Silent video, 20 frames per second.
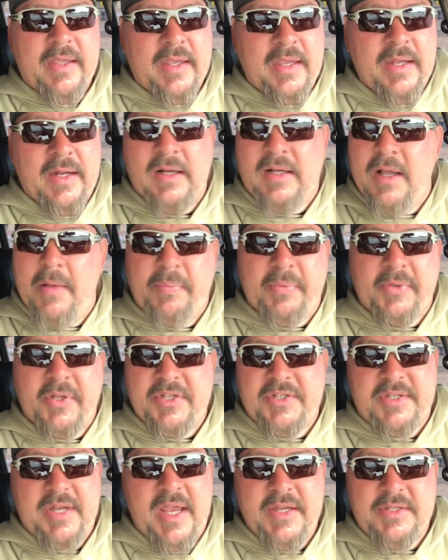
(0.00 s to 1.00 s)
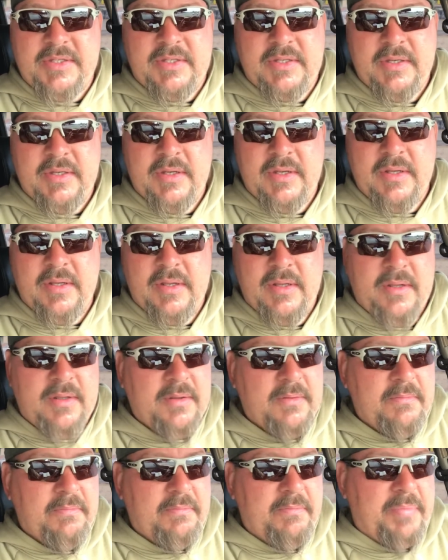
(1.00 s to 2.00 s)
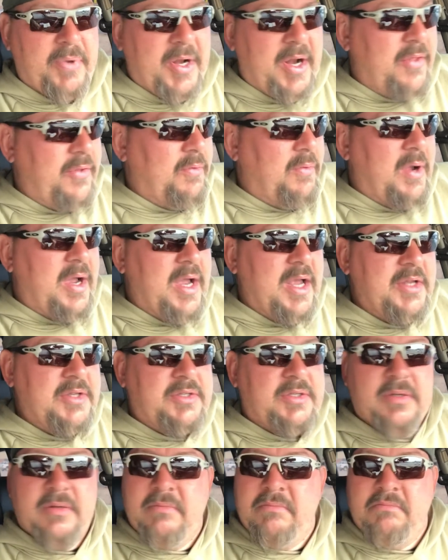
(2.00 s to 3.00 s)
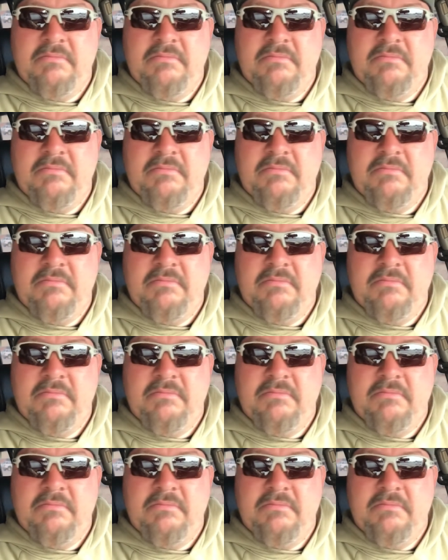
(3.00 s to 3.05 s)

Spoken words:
in a couple of states. But otherwise,